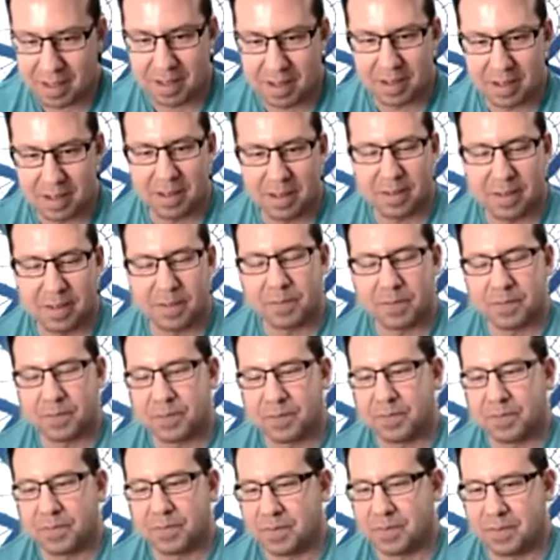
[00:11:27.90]

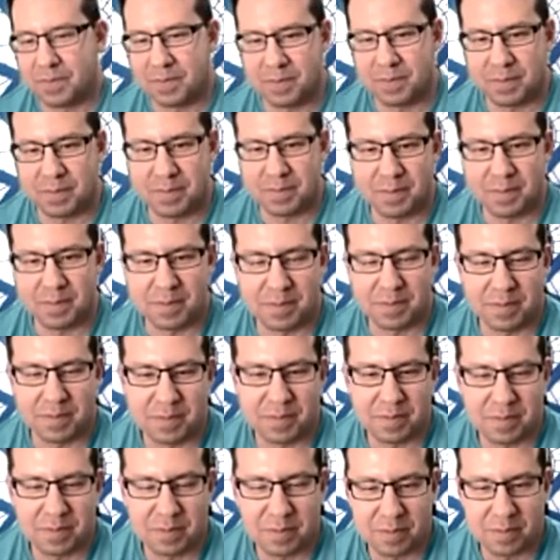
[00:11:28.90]

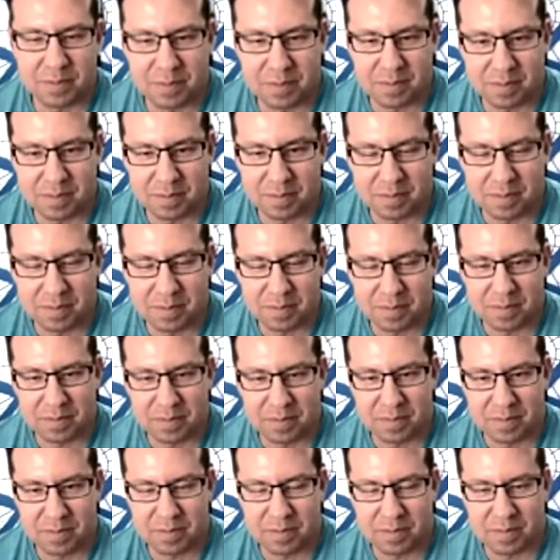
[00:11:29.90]

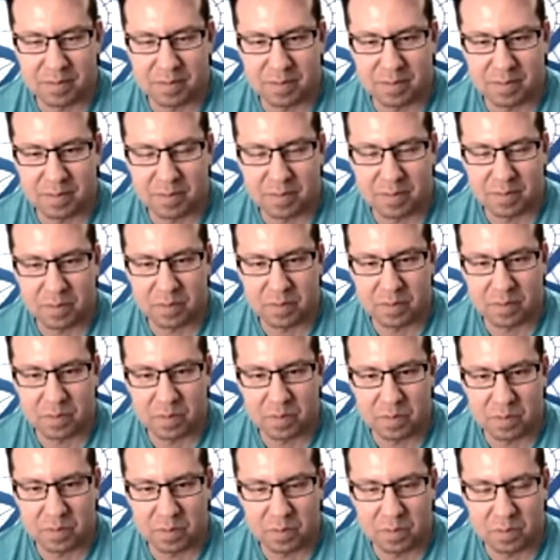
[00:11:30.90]

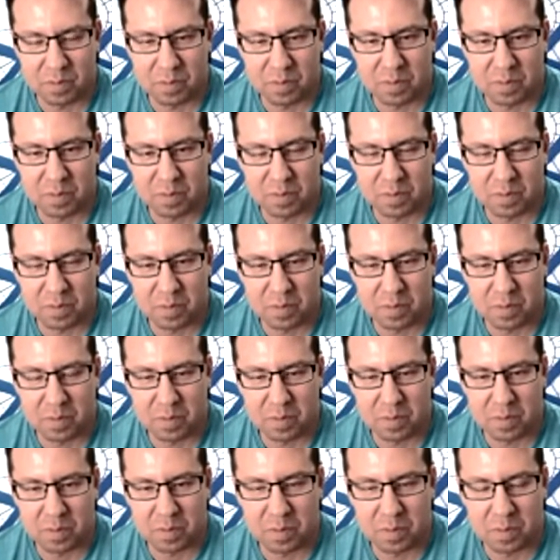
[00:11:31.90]

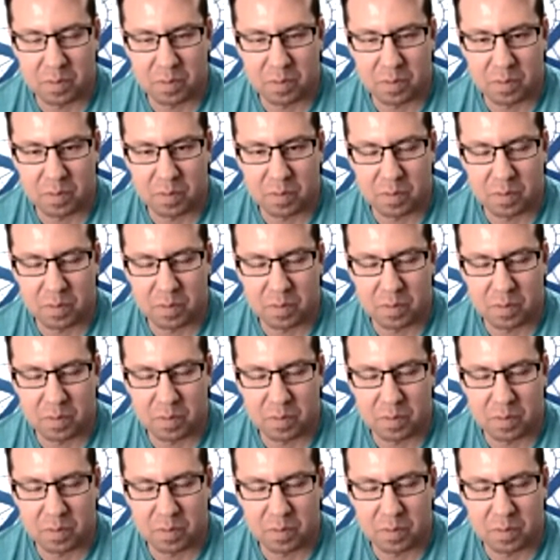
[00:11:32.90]
(silent)